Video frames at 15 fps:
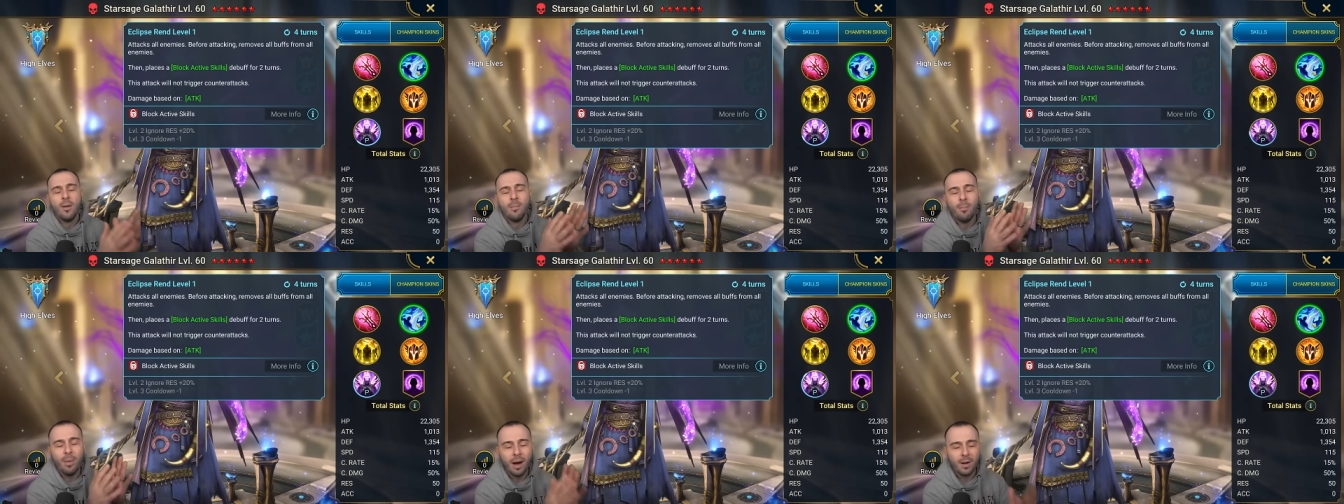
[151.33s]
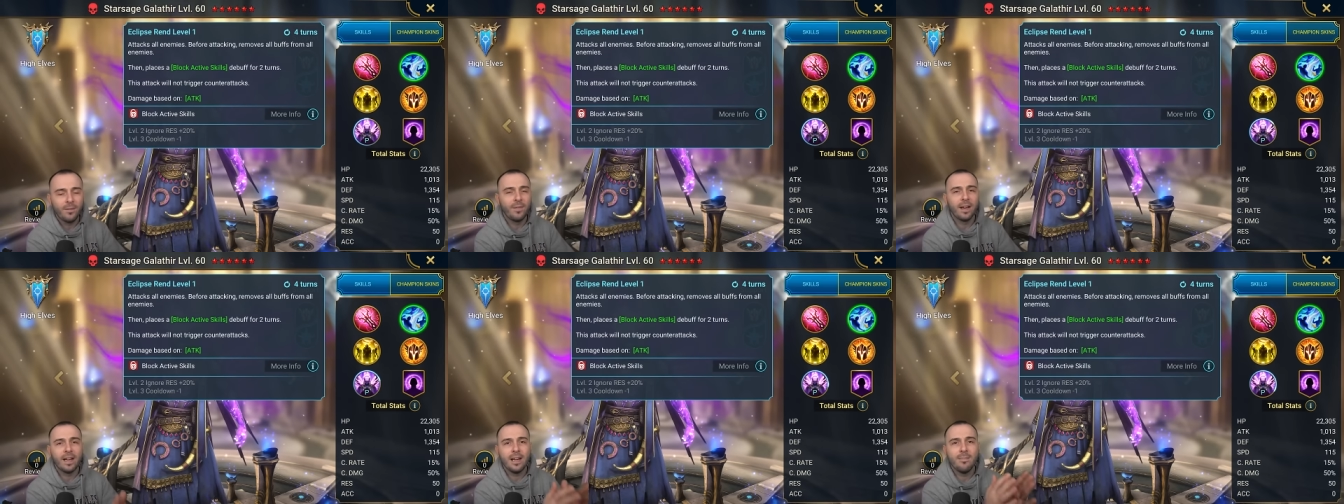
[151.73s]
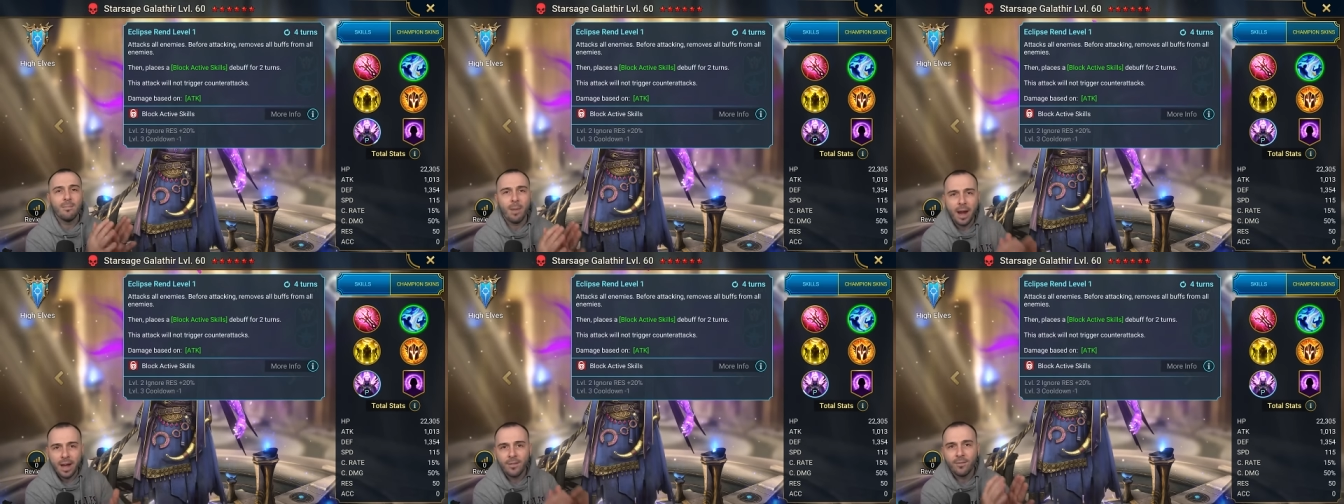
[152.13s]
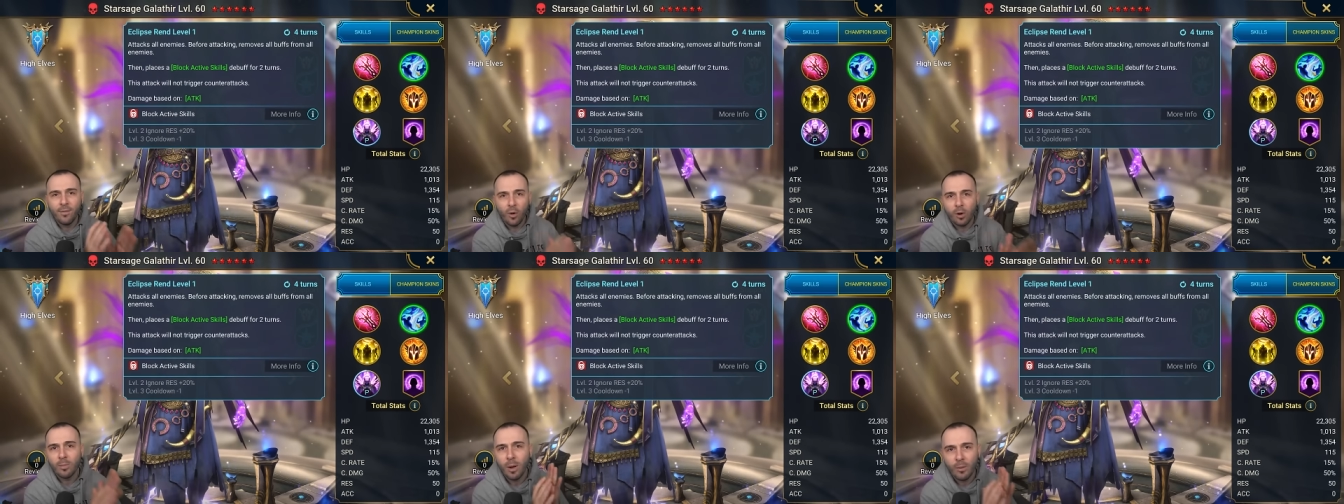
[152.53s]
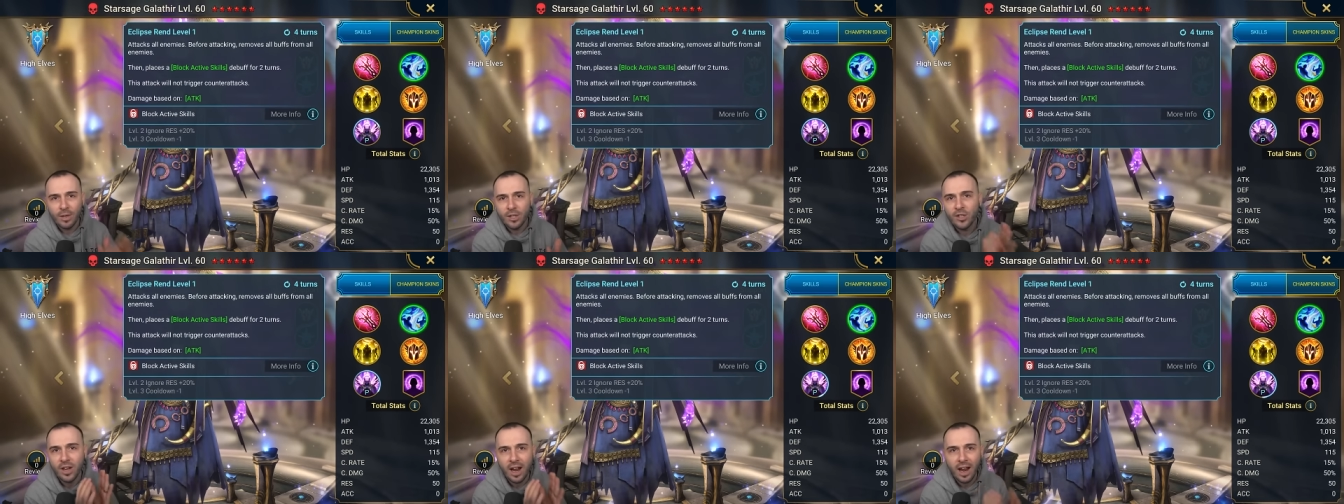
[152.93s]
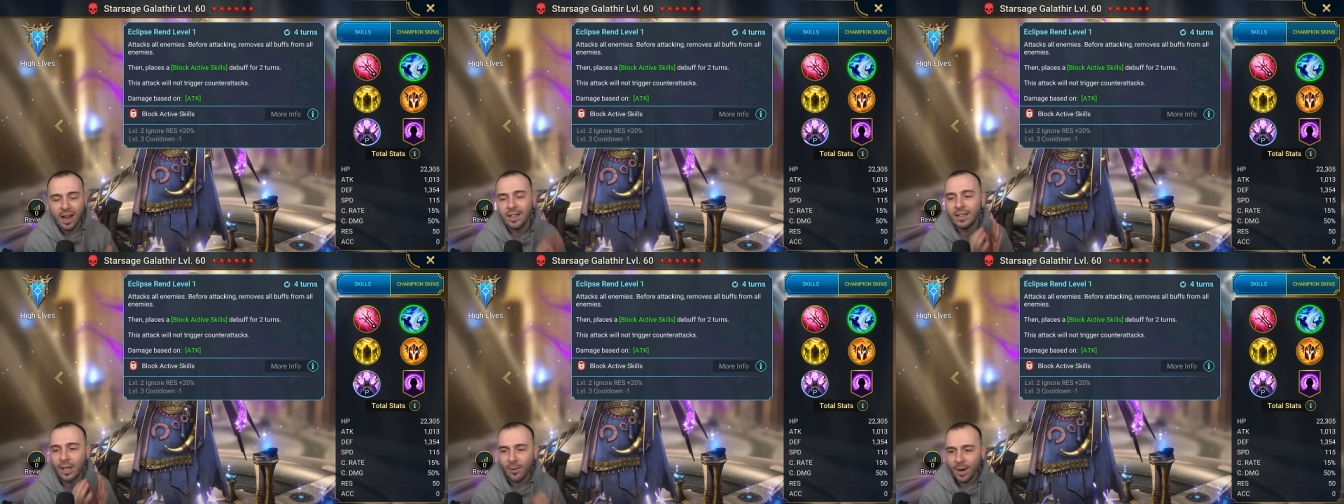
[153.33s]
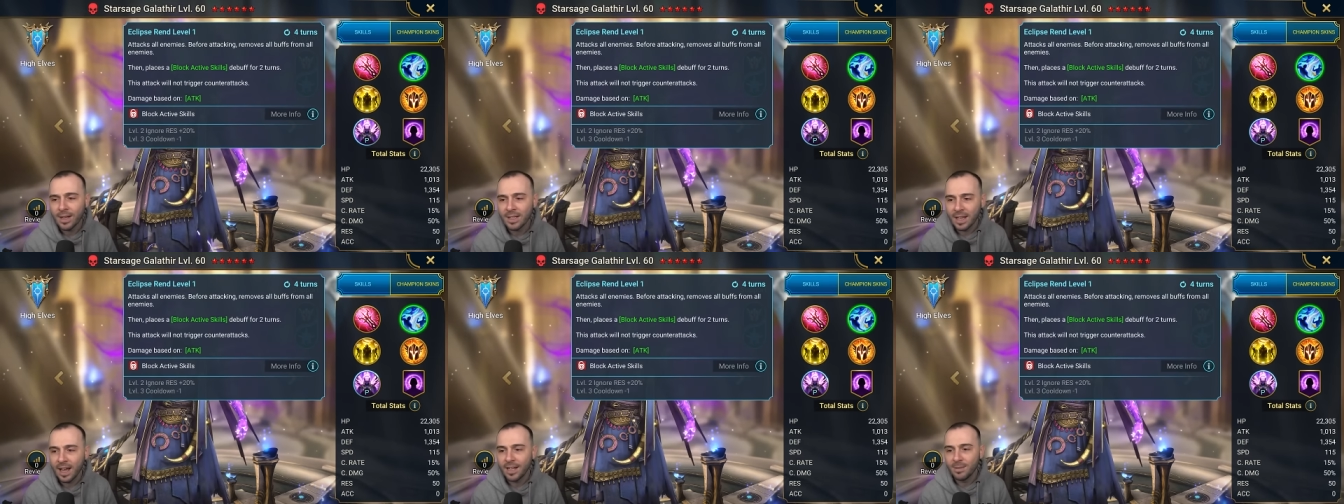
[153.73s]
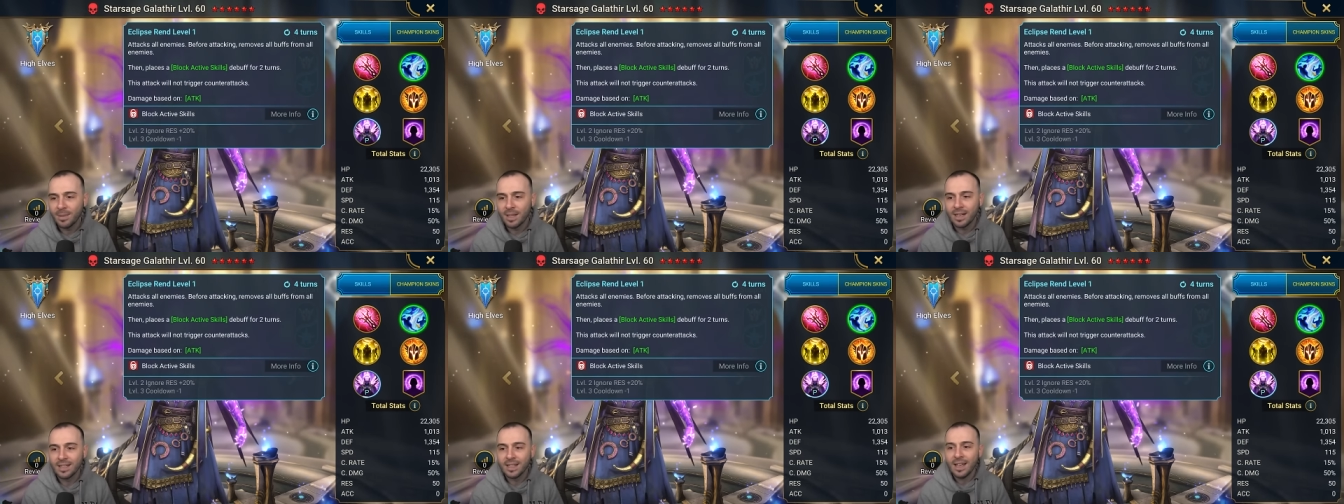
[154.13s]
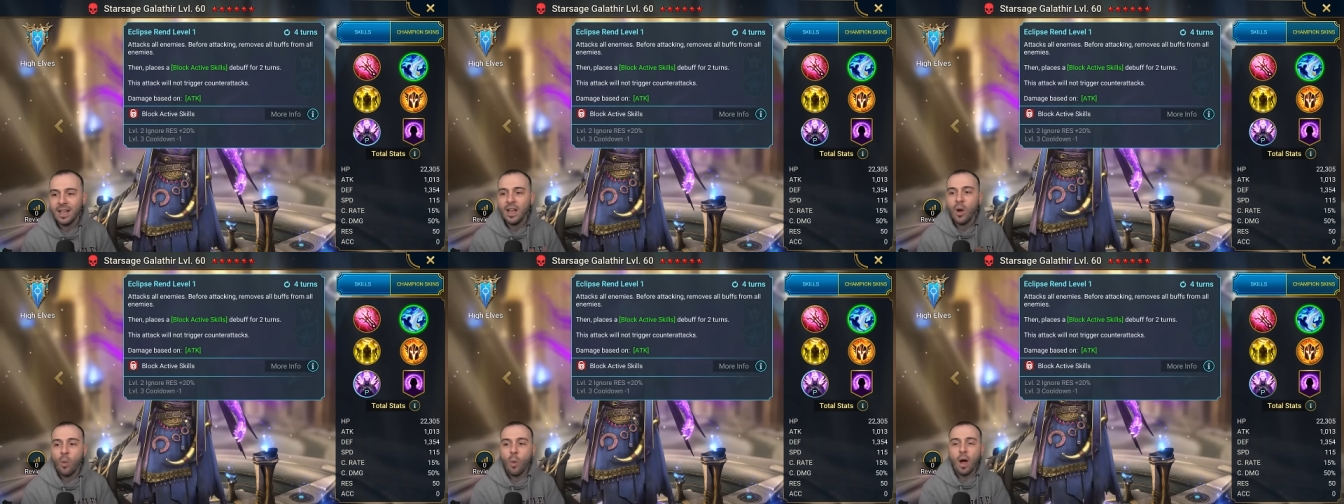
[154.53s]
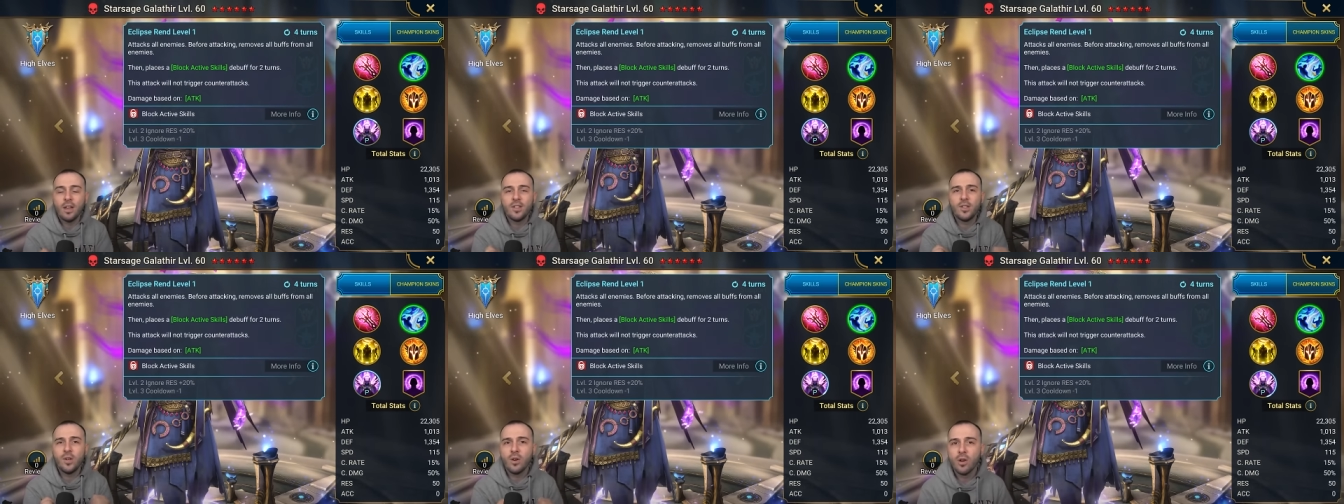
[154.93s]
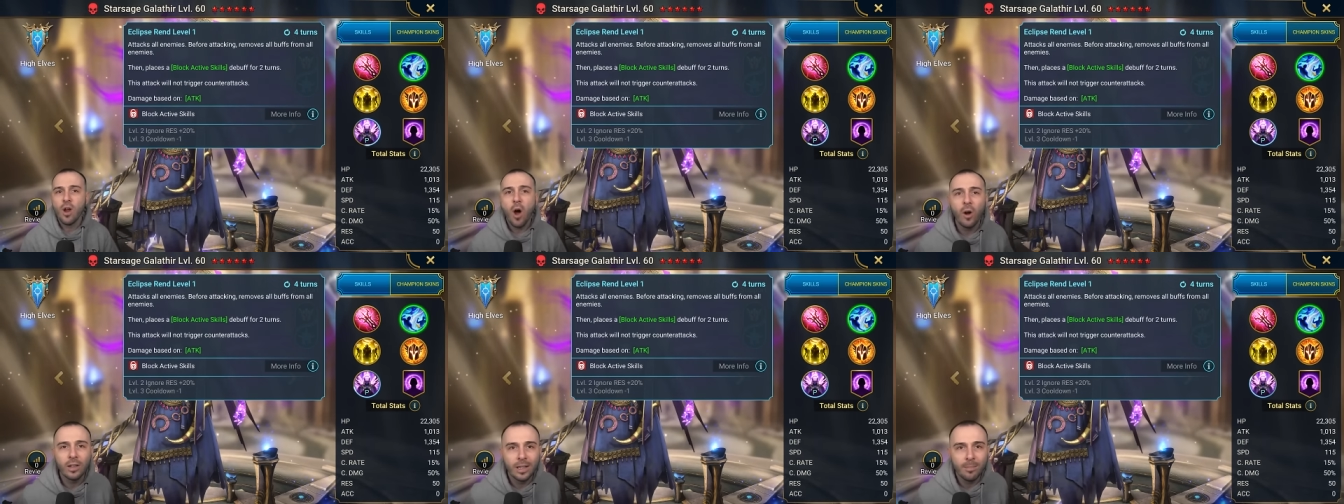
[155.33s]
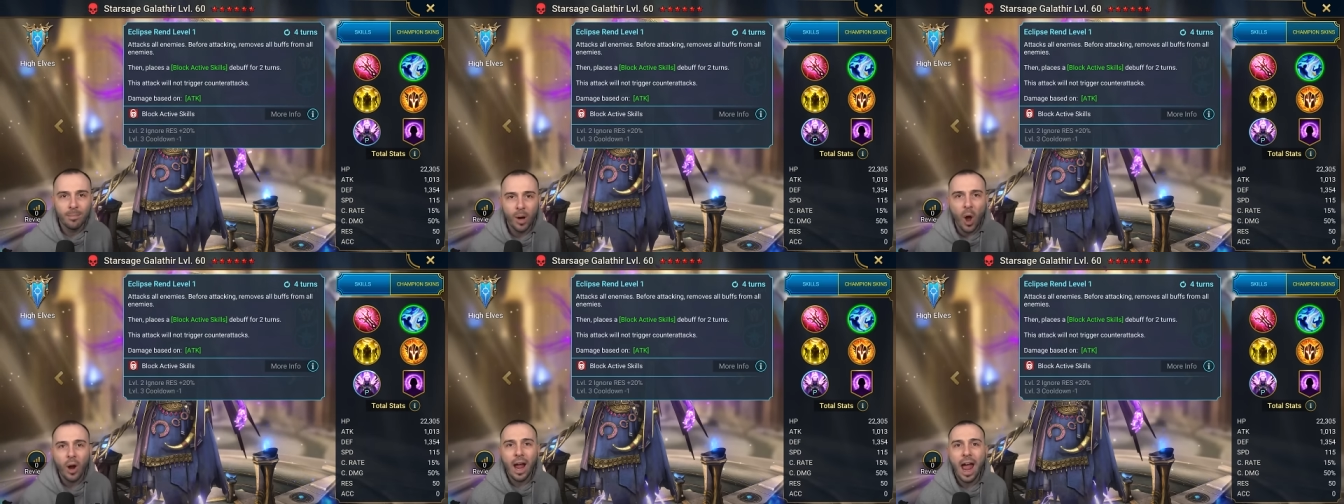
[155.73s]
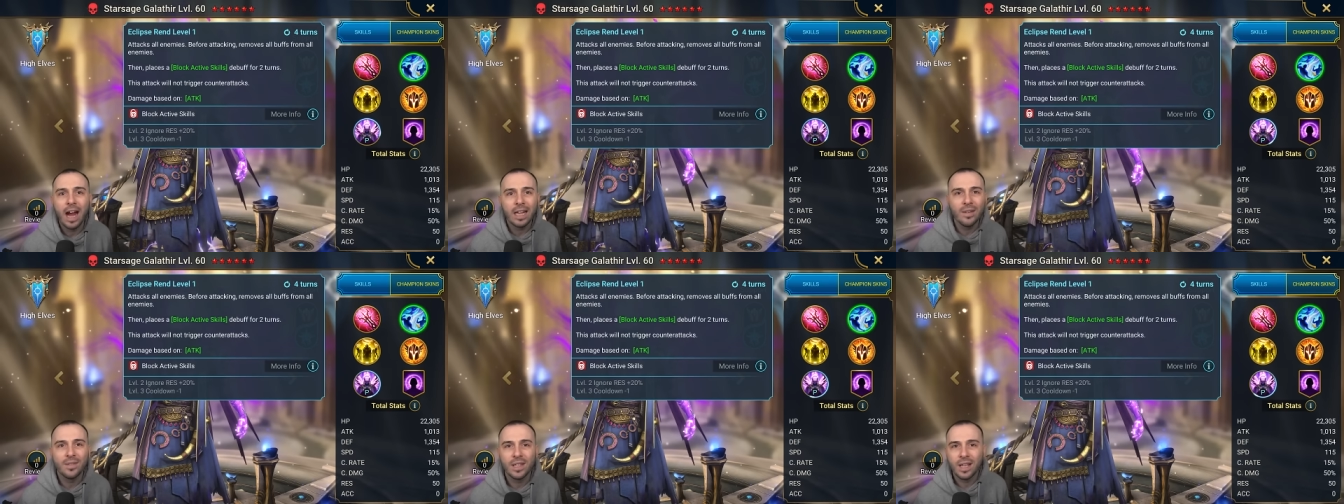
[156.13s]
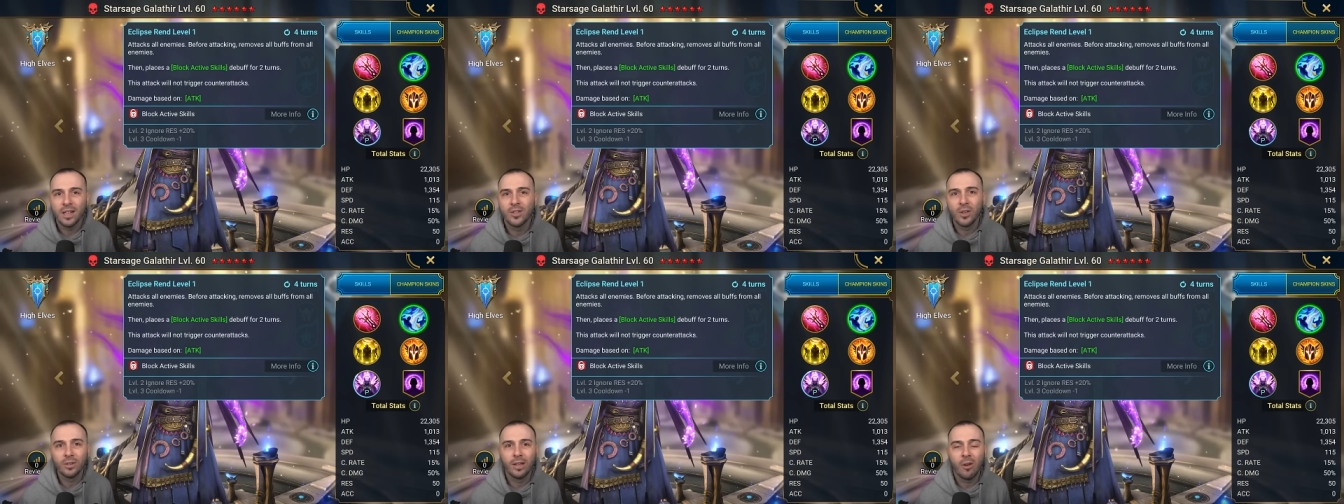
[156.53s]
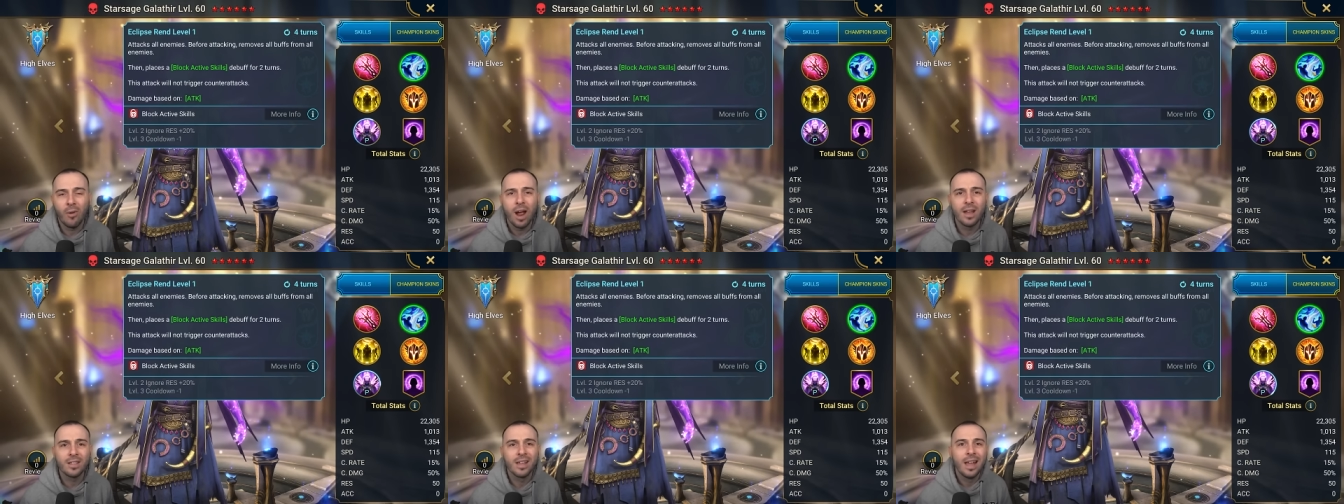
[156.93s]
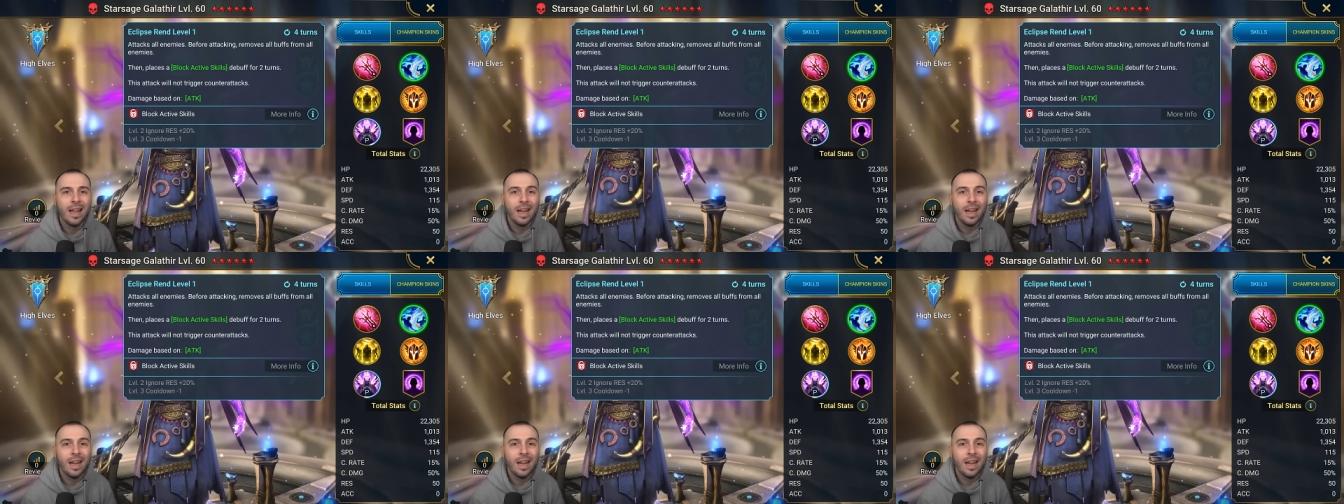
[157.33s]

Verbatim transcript: perfectly made for Marichka and Taras, guys, because once you lock the block active skills on Taras,